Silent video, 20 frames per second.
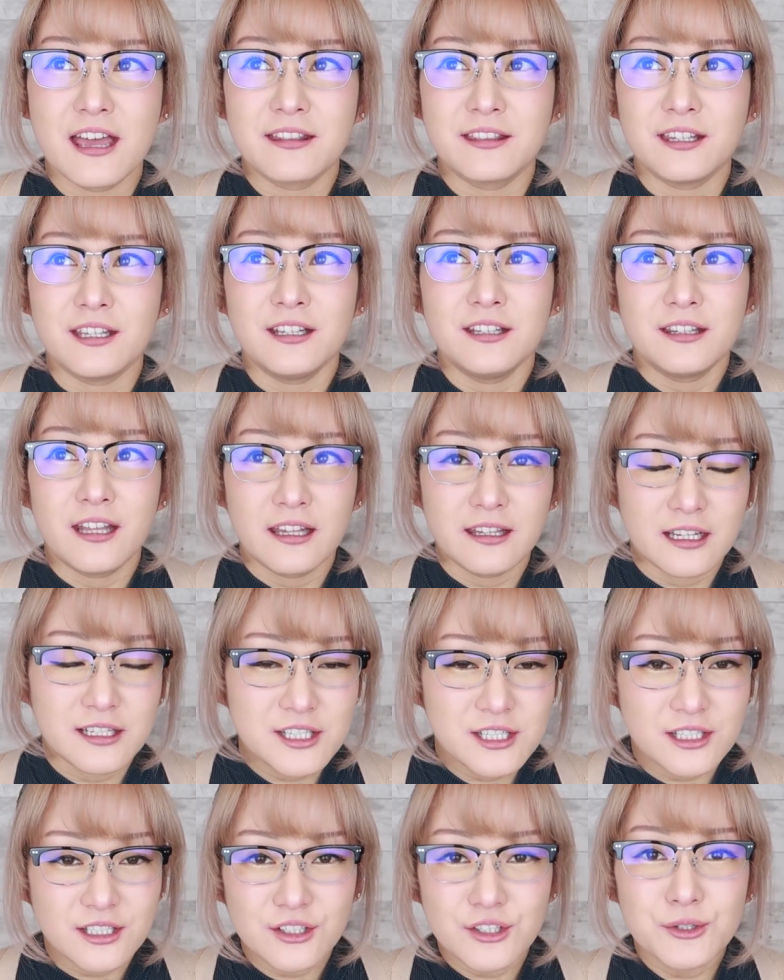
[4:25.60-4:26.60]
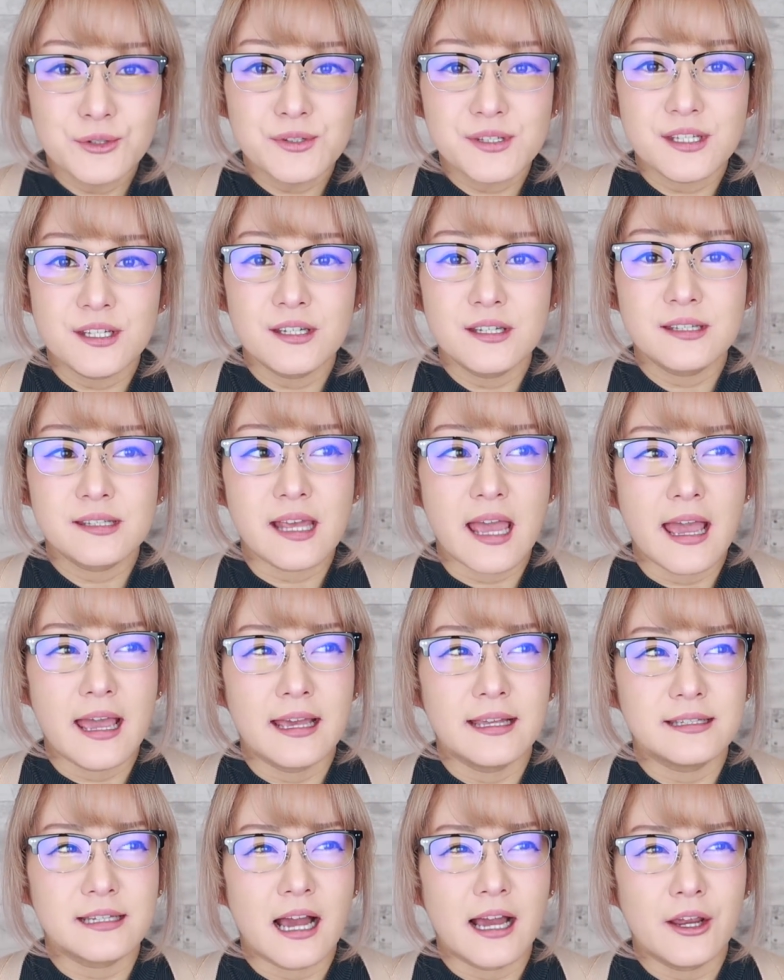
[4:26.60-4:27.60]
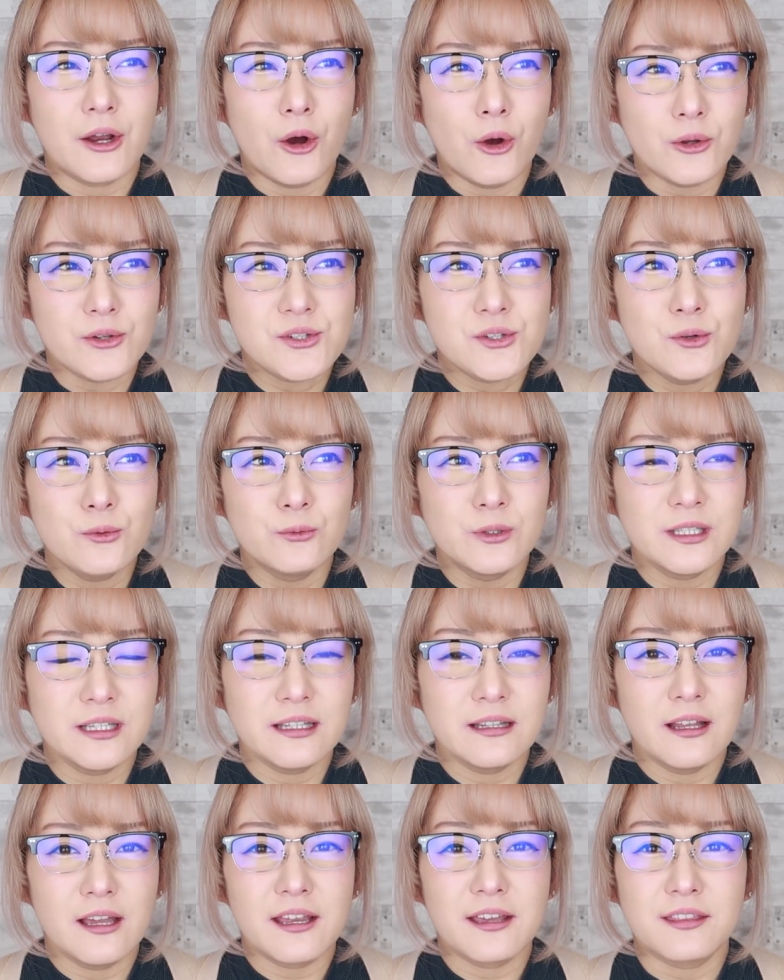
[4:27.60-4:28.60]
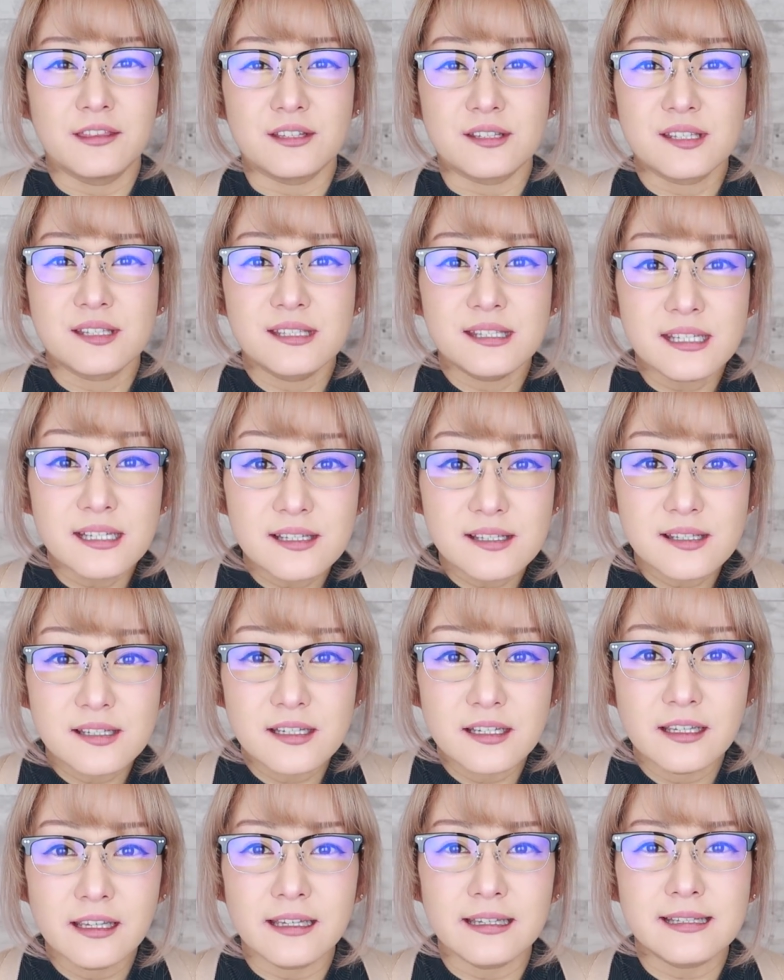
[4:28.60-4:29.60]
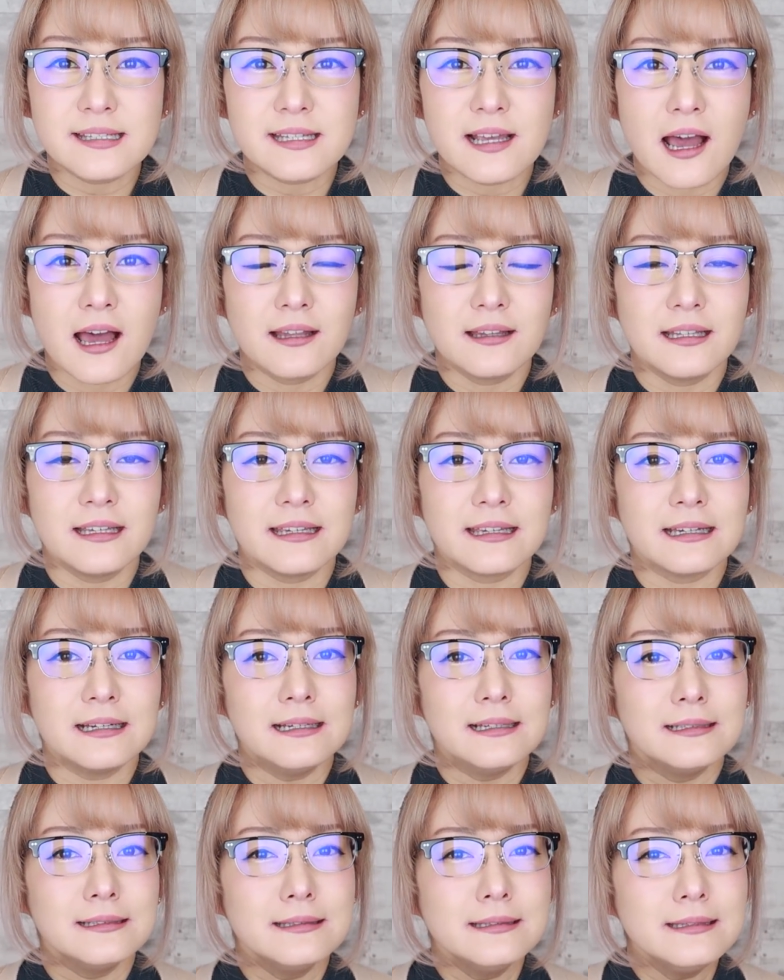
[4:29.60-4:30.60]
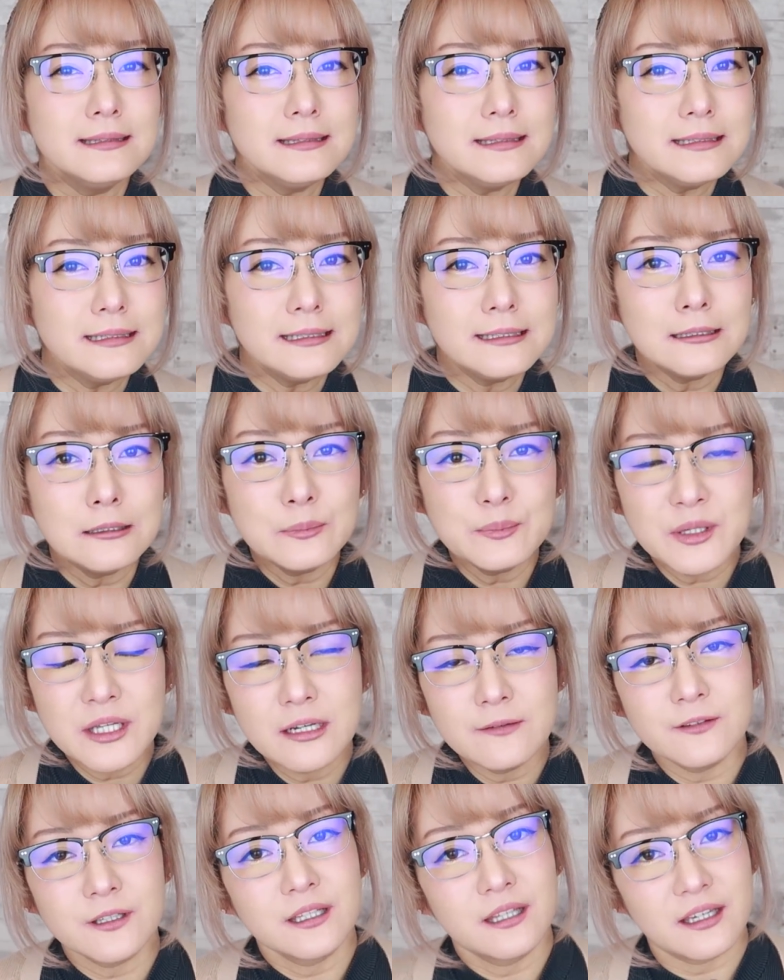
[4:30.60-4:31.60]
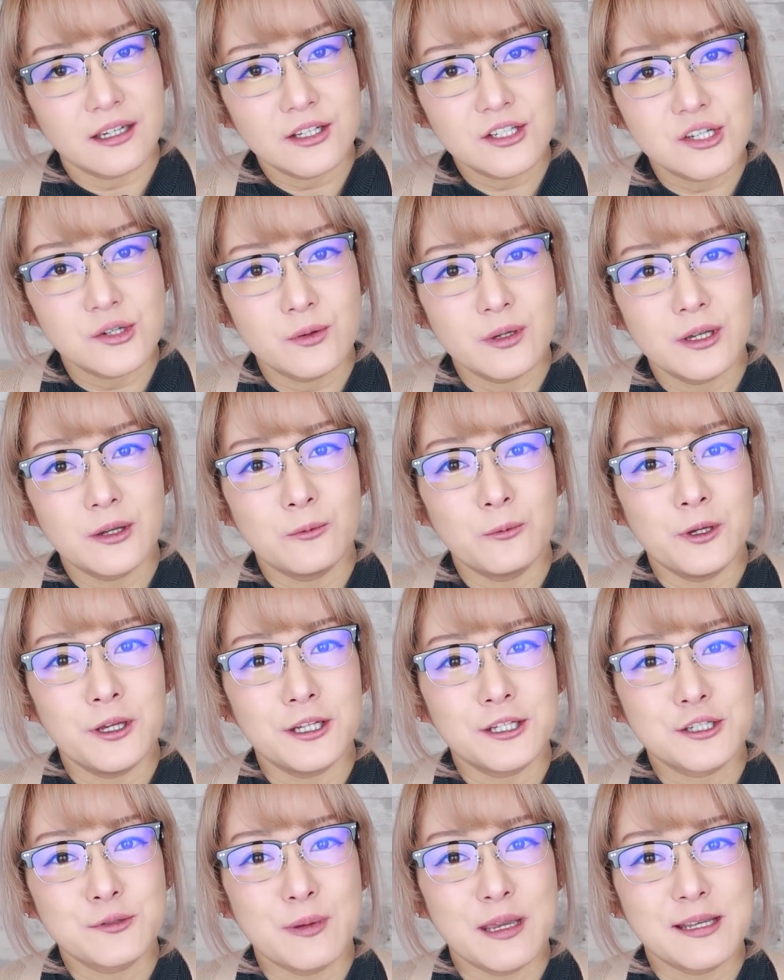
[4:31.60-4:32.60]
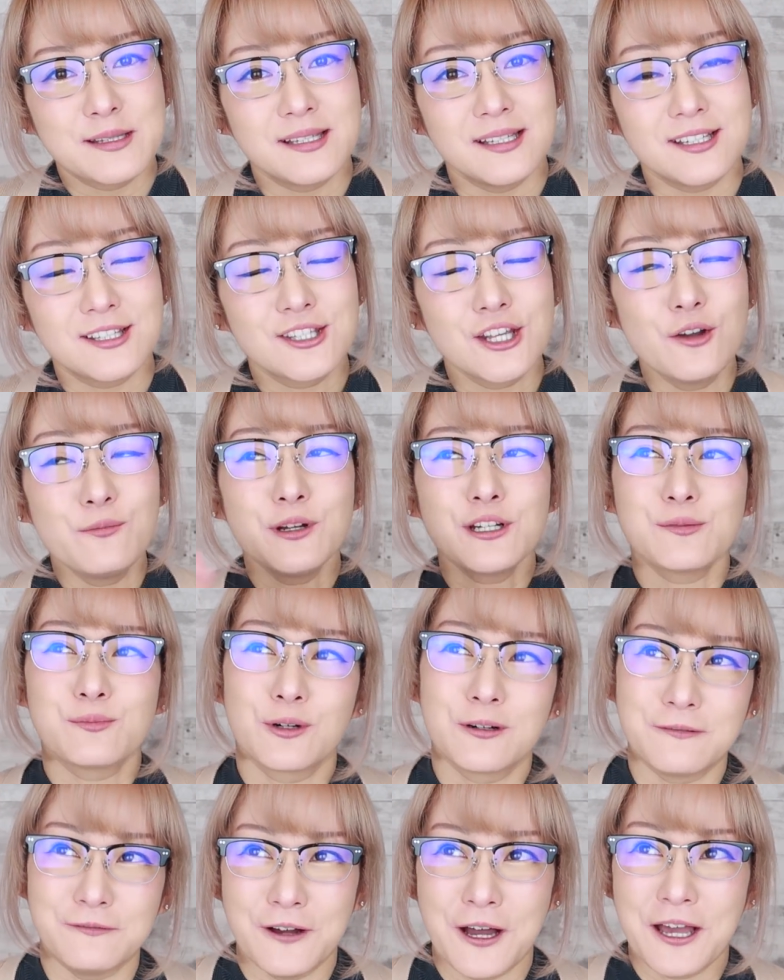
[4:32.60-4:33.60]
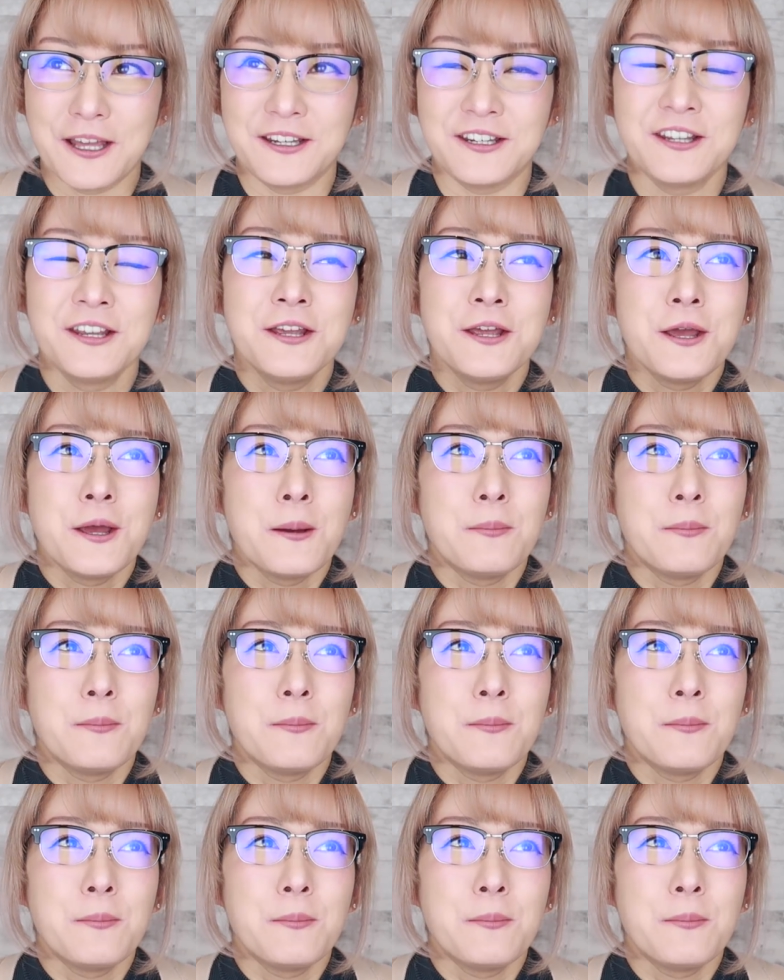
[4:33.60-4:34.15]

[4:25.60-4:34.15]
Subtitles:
that the Nanachiki uses, and I also really like the seasoning. It's got like a little bit of a kick to it, which makes it so much more fun.